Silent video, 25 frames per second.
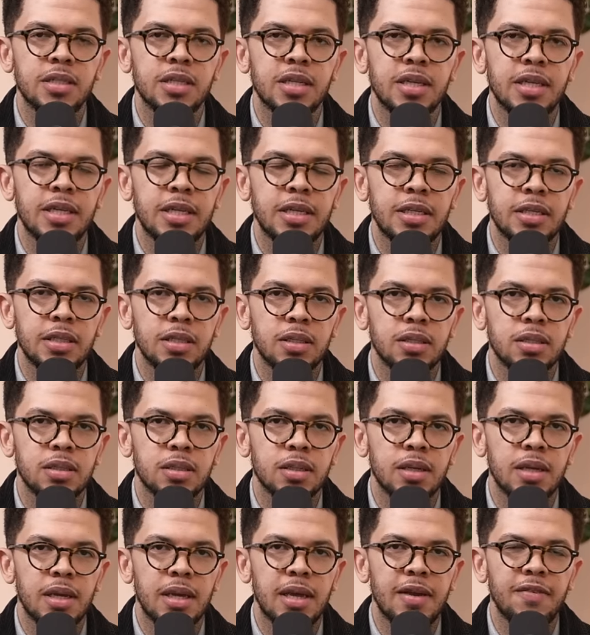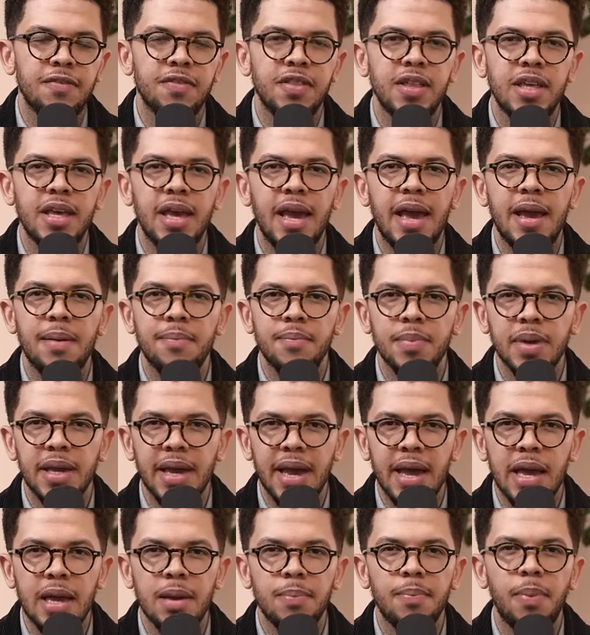if the
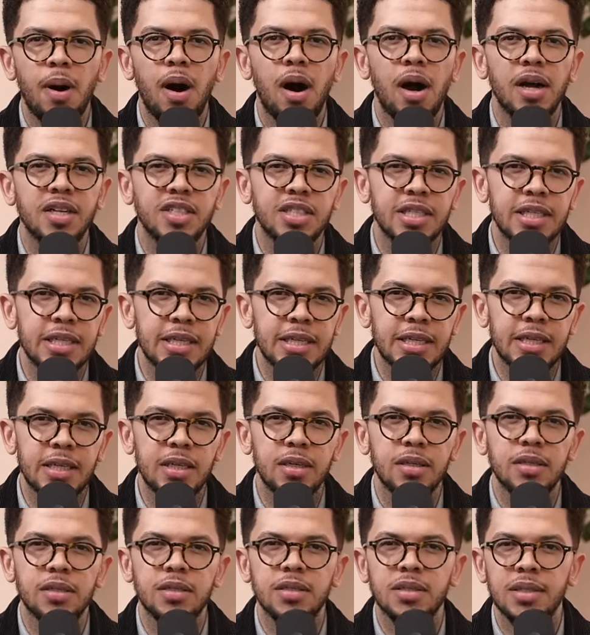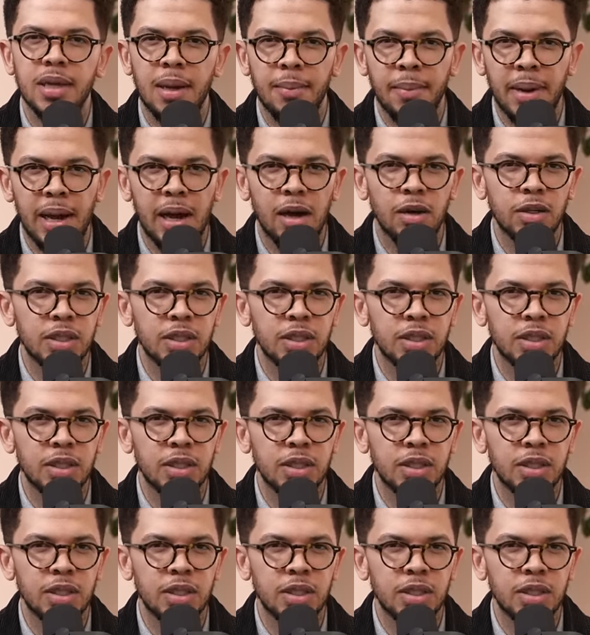MK party somehow